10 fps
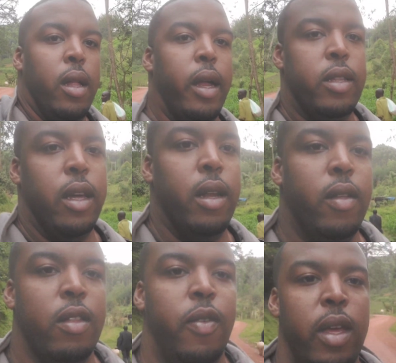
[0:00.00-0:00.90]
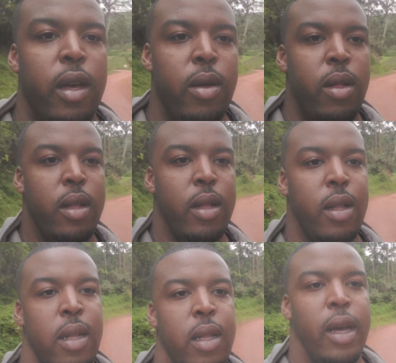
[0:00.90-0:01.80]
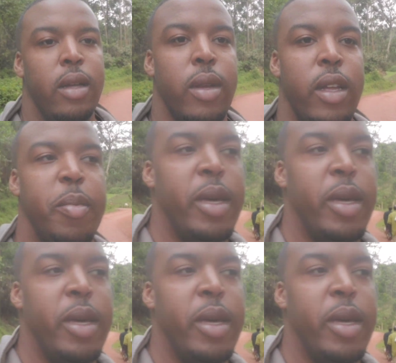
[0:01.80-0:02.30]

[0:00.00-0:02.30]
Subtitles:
that is the end of this video. That's a nice